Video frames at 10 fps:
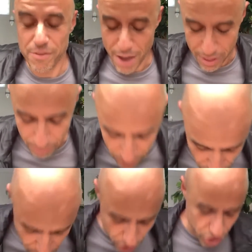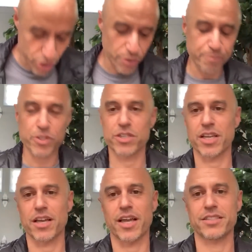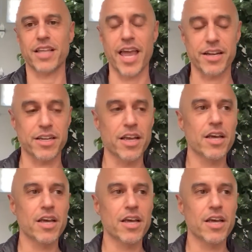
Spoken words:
Mathematicians do. And